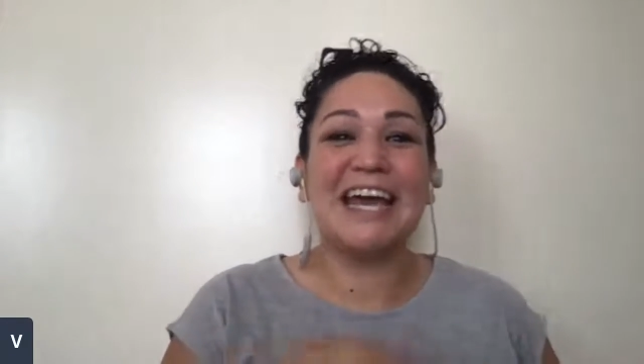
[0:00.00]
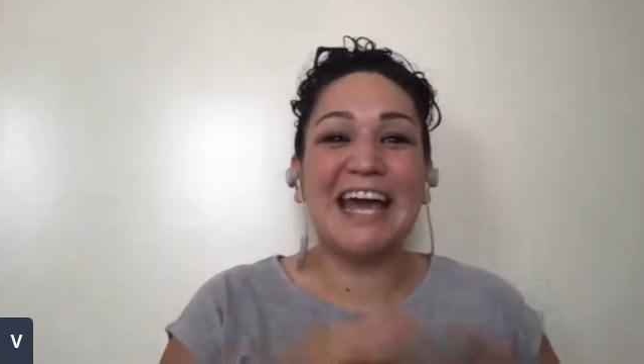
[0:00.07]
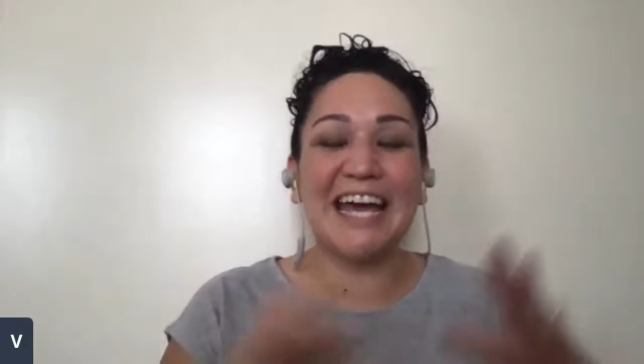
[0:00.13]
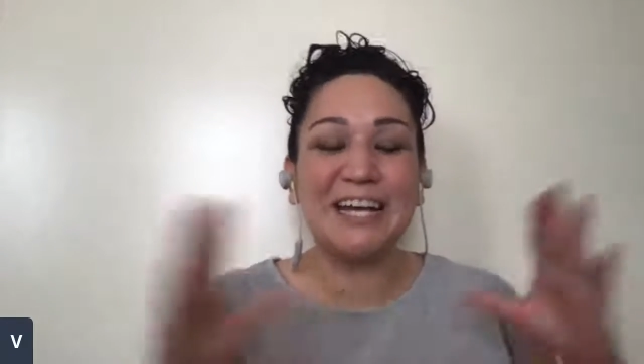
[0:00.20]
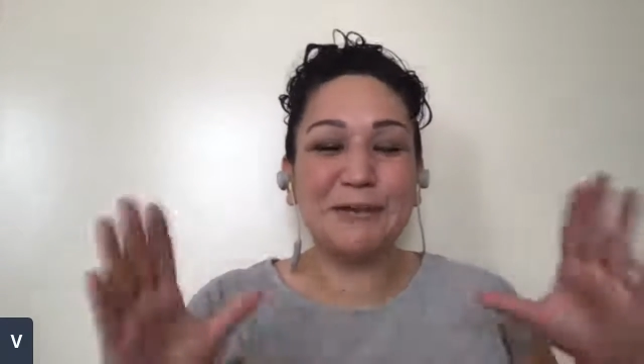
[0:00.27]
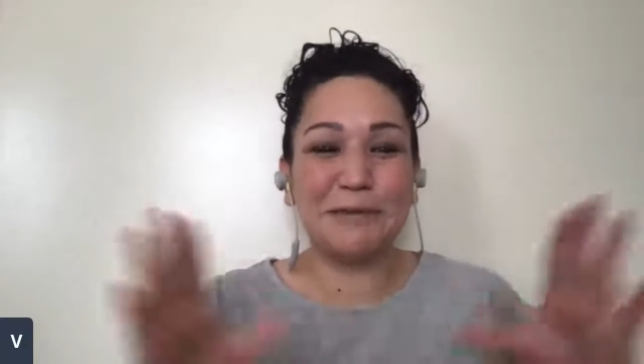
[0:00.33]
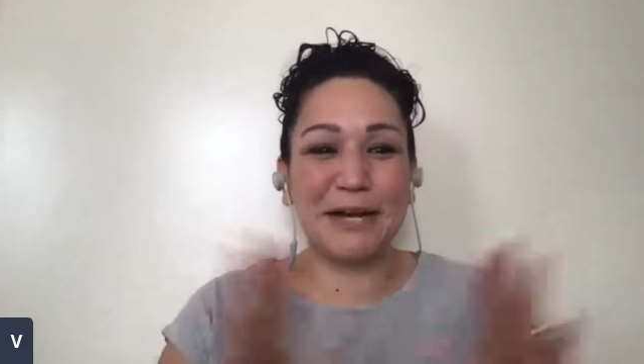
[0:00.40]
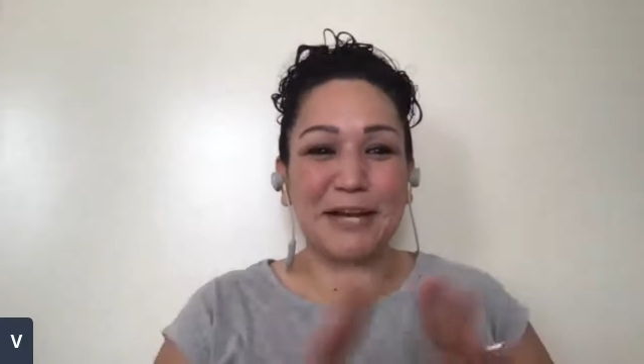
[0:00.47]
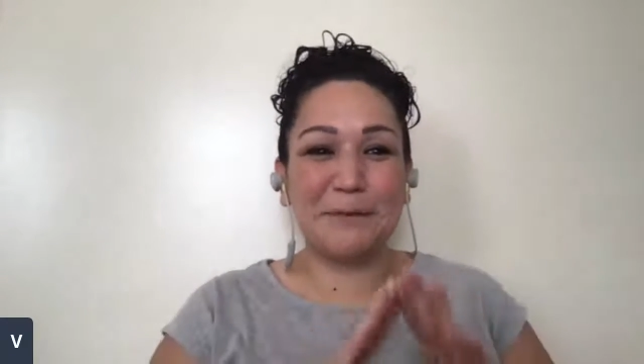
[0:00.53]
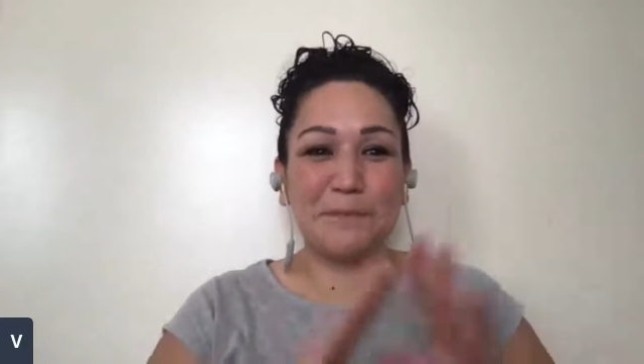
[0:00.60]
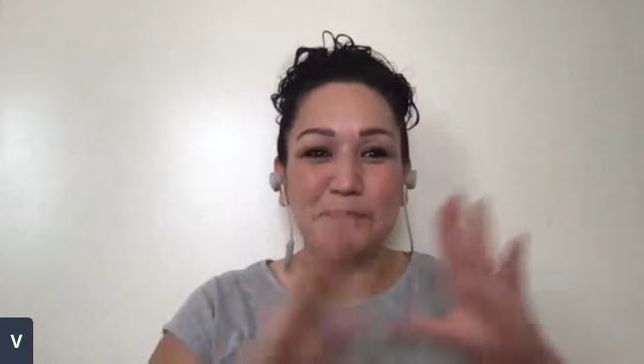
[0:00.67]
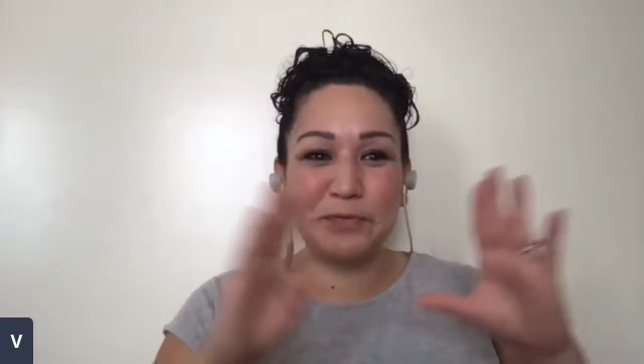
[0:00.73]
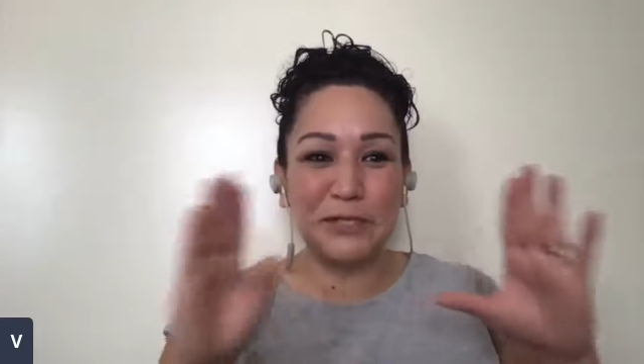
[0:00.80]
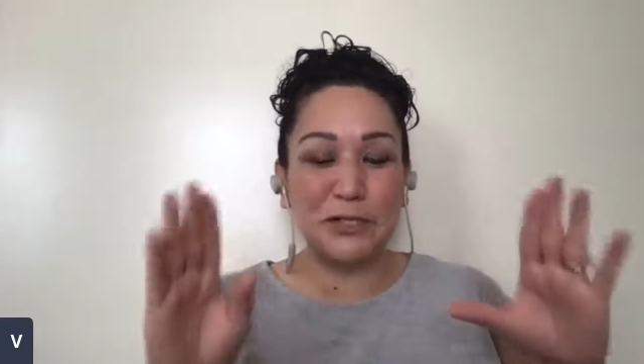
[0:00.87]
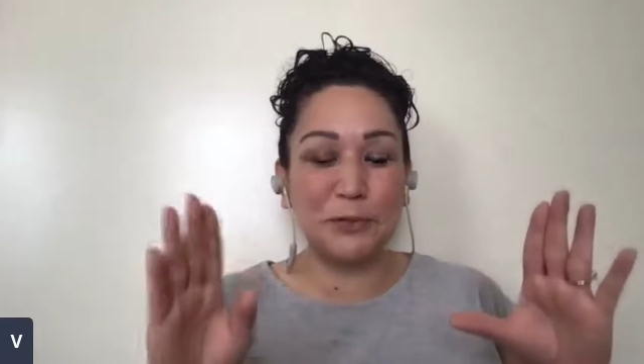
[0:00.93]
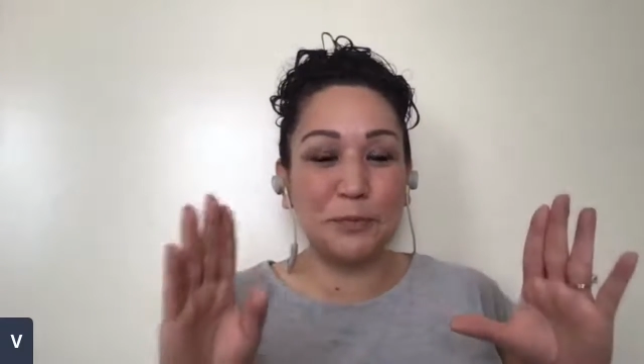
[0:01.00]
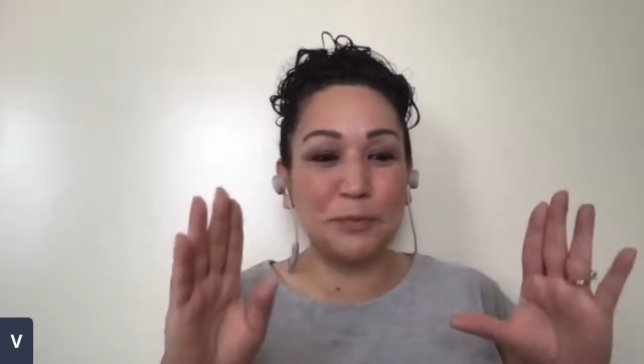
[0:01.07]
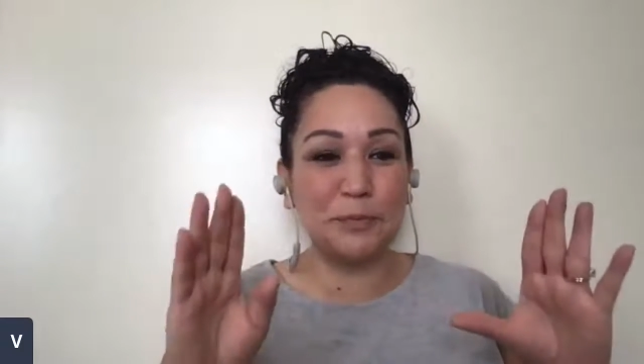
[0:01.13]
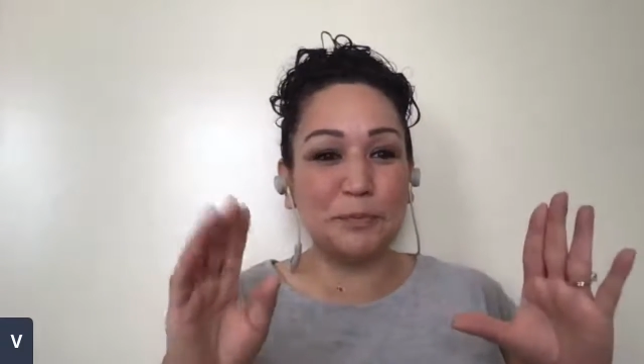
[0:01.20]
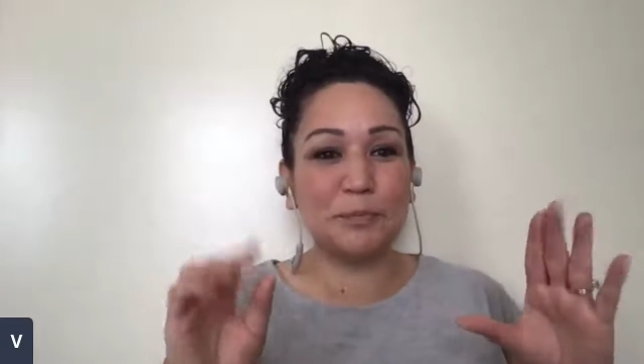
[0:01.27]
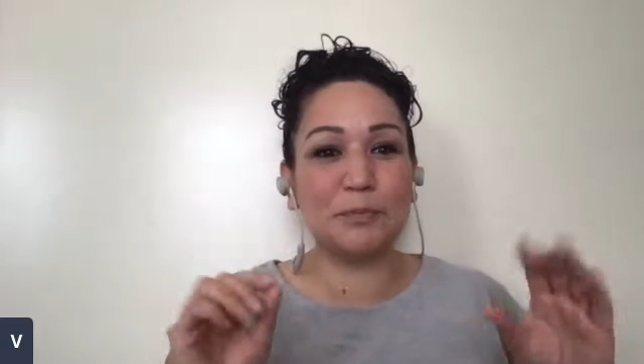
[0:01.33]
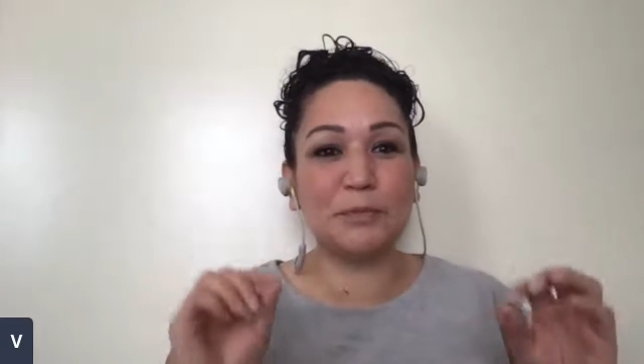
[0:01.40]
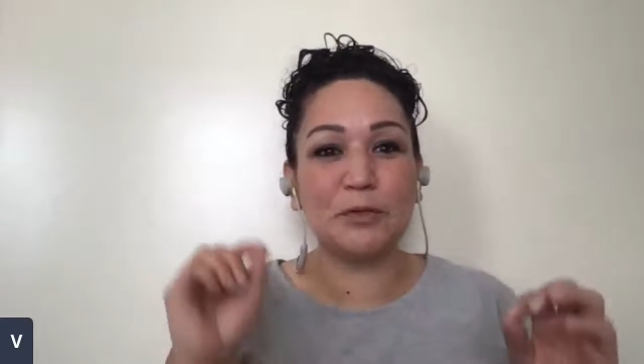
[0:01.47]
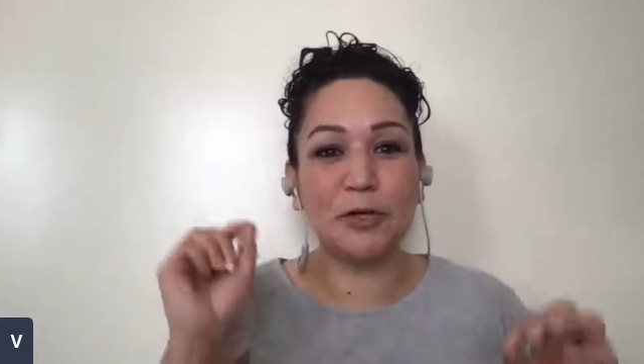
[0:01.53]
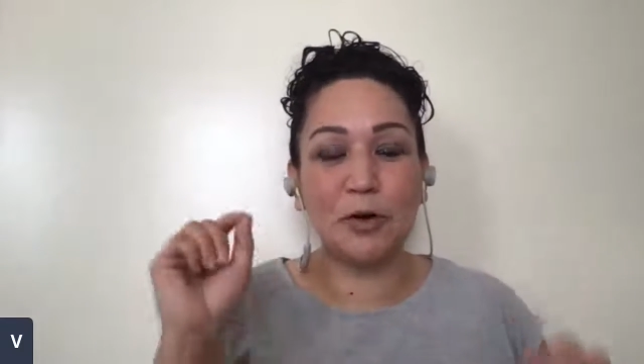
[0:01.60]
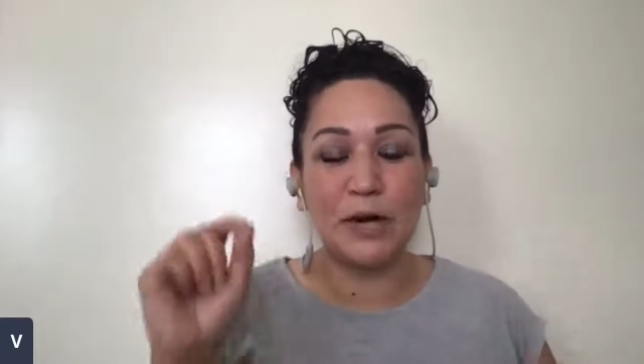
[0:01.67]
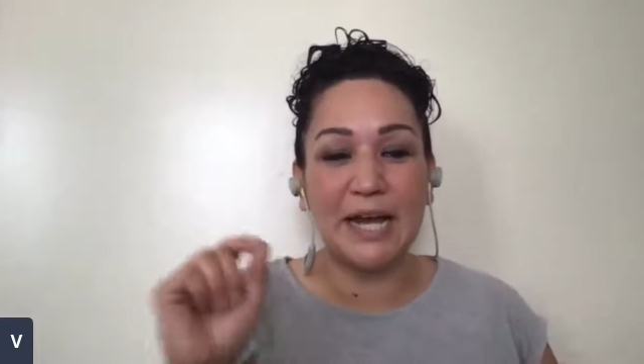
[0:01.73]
Anyway, you go